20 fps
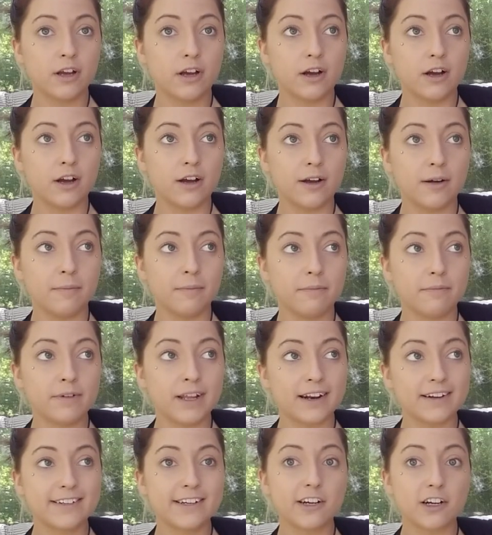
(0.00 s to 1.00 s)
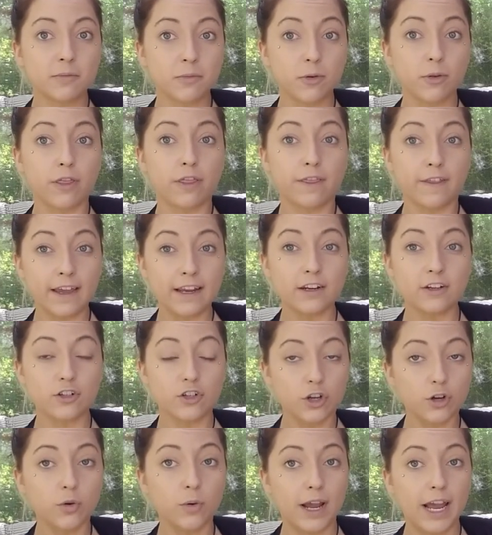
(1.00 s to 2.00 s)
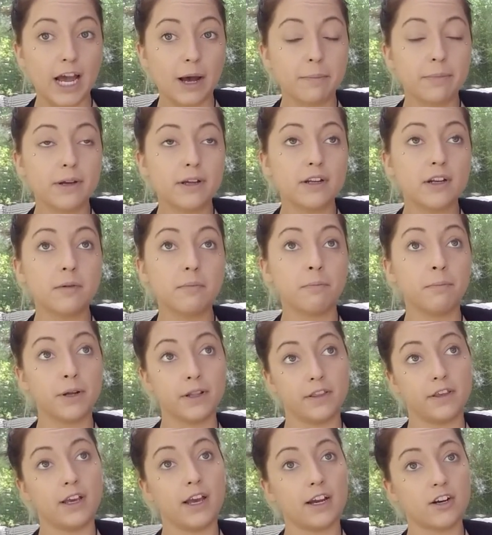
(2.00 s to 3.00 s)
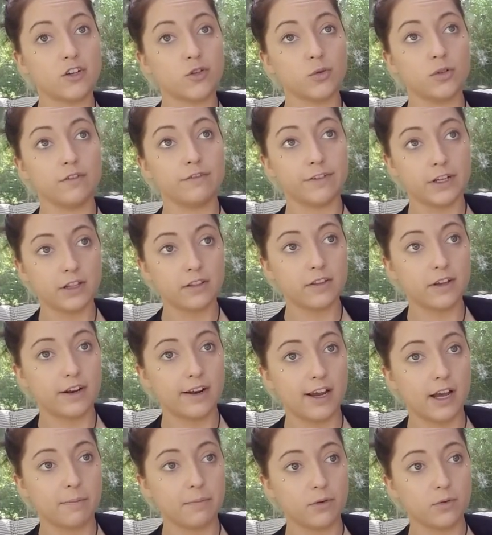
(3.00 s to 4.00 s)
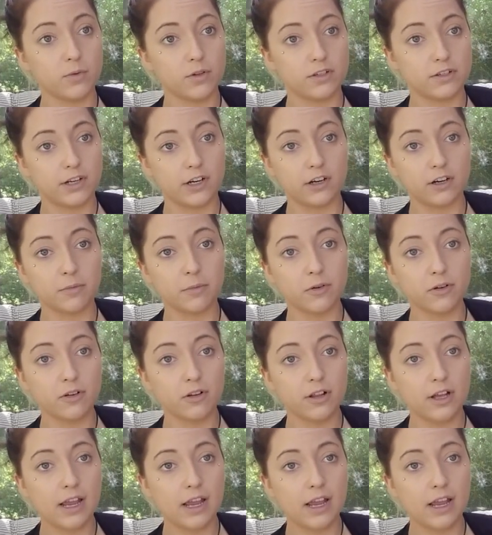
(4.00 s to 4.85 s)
not a terrible thing to happen, but the actual event that happened was terrible,